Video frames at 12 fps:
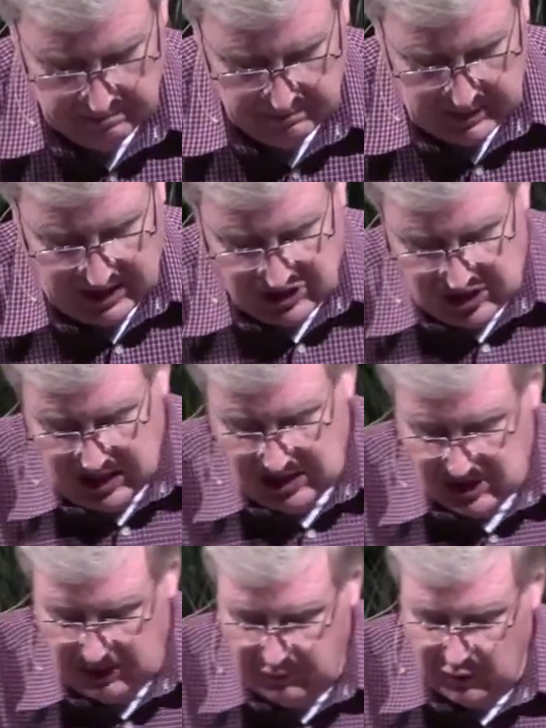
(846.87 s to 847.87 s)
It's
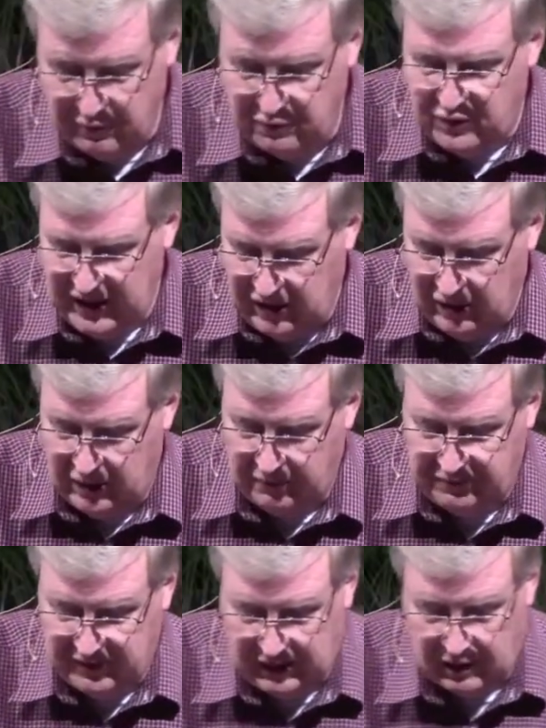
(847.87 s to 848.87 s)
easy for fear to
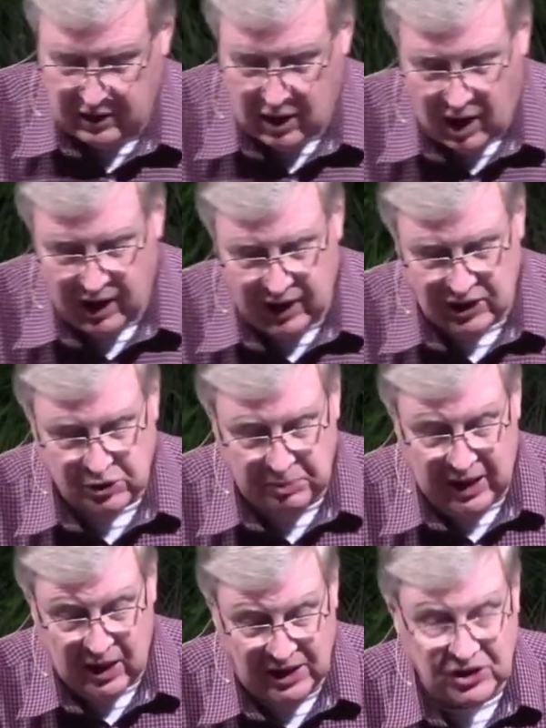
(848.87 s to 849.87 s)
fill our hearts
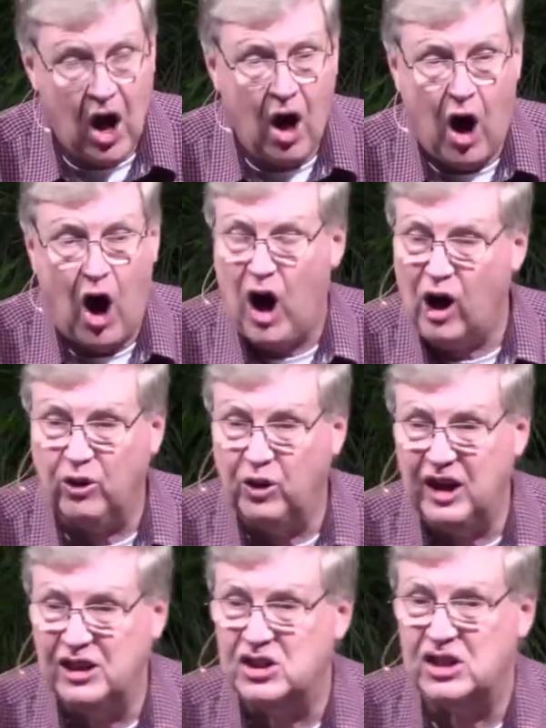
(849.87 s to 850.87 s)
because all
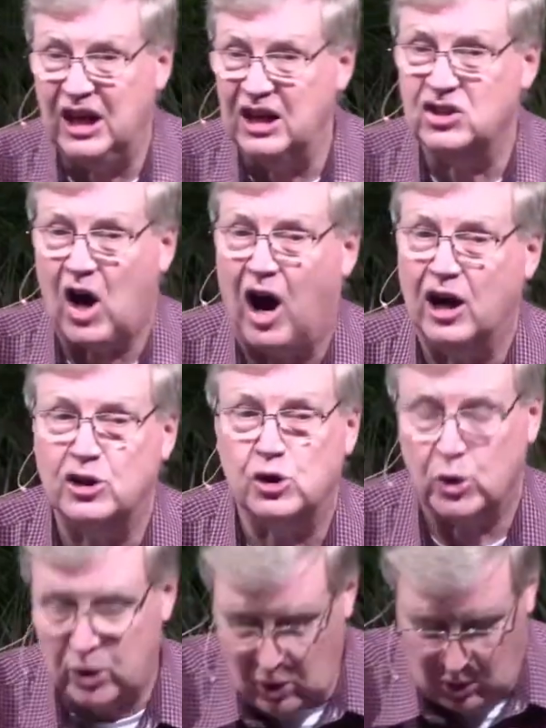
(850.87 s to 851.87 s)
these things are
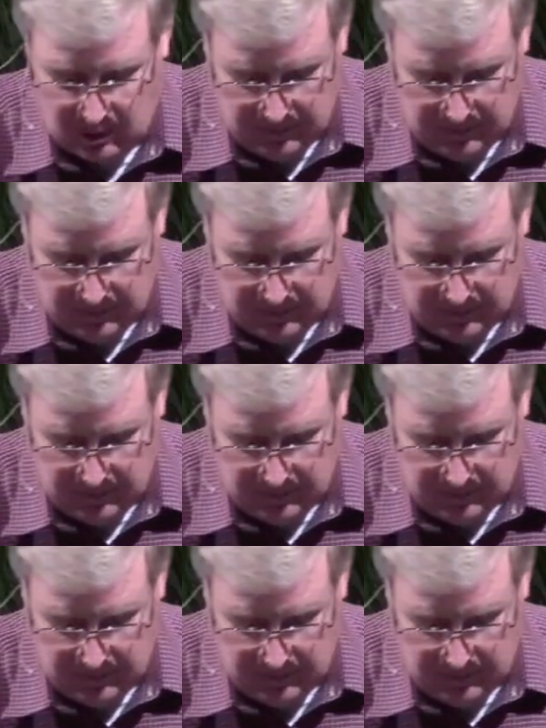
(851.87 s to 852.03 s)
true.